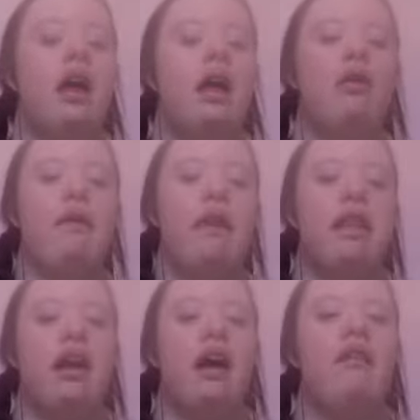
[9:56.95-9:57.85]
And all this
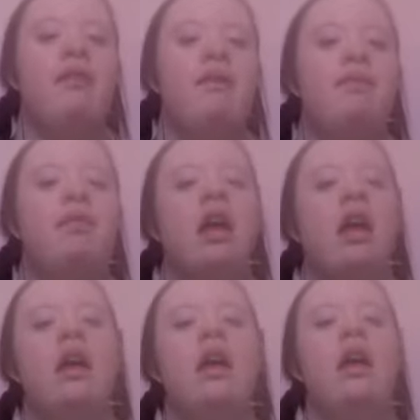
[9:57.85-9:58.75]
stuff.
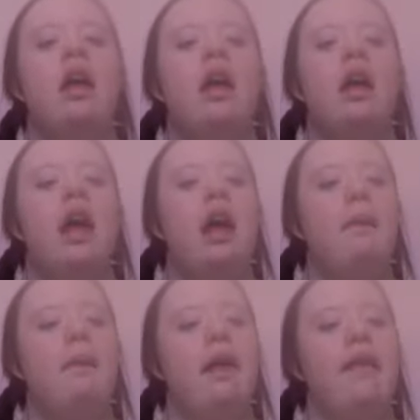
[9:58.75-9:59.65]

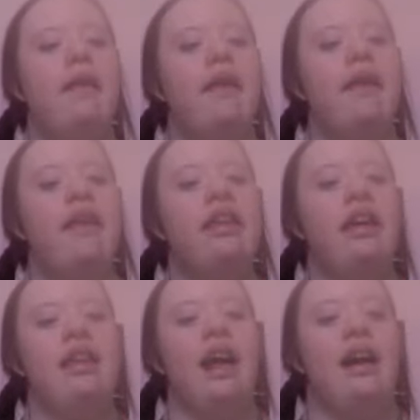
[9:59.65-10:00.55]
And that's
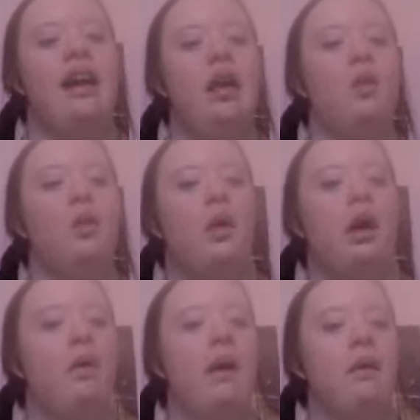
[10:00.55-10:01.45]
exactly what
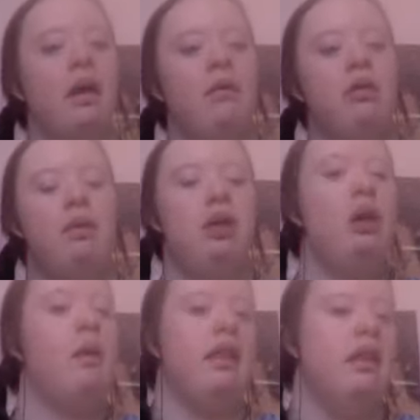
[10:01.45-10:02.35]
I'm going to be
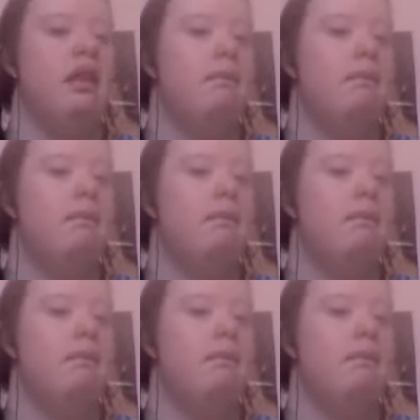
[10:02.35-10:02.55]
doing.